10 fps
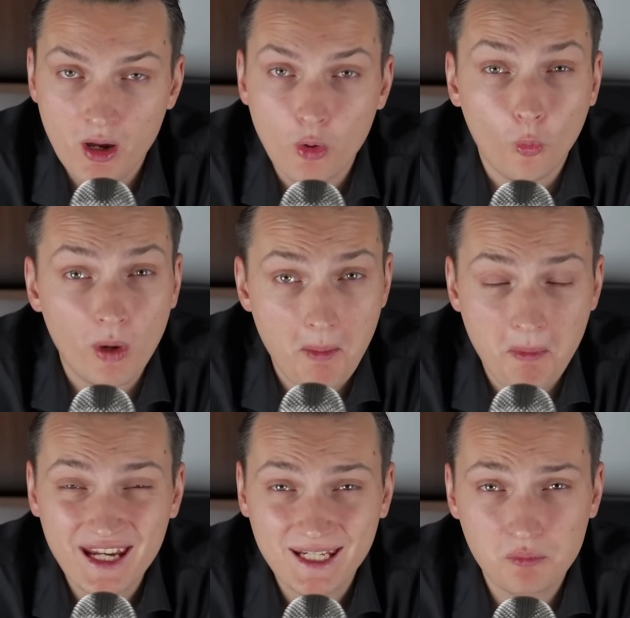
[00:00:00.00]
We are
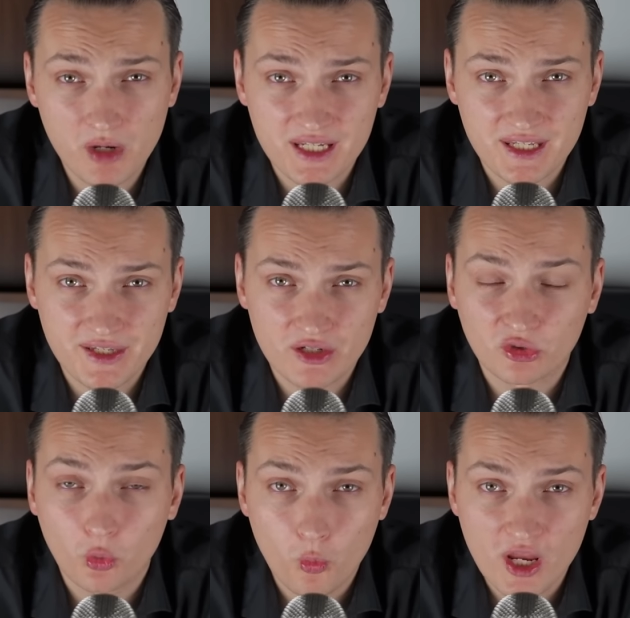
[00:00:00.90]
making money here.
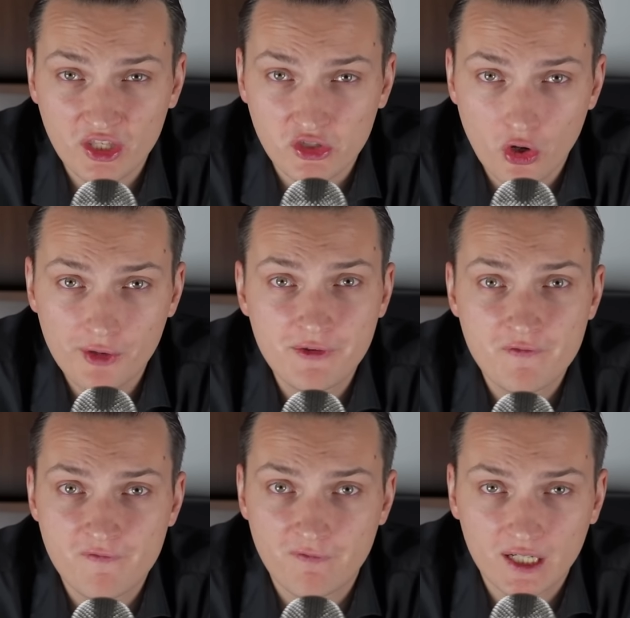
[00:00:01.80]
We are not
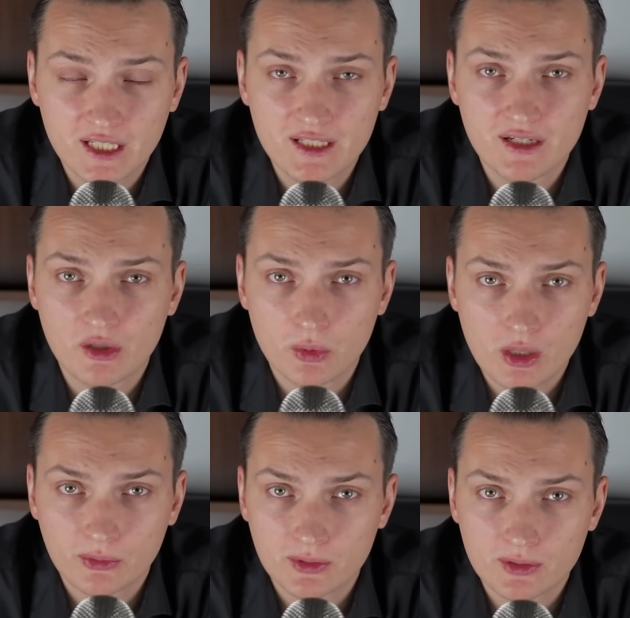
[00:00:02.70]
fucking
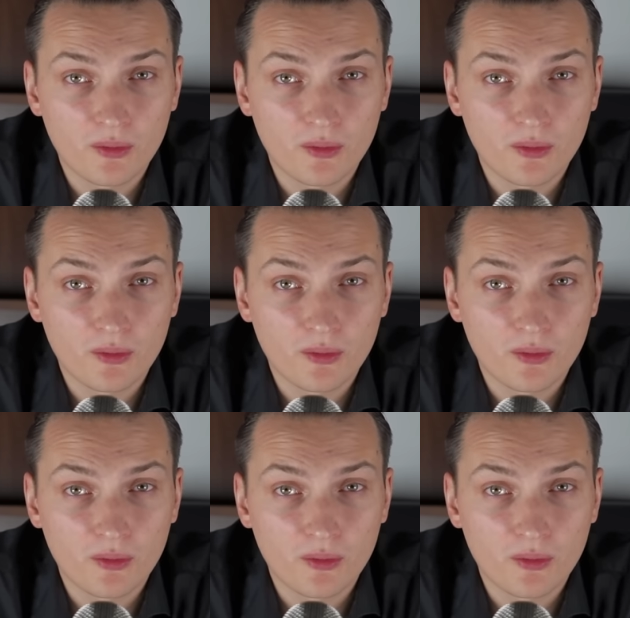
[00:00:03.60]
around.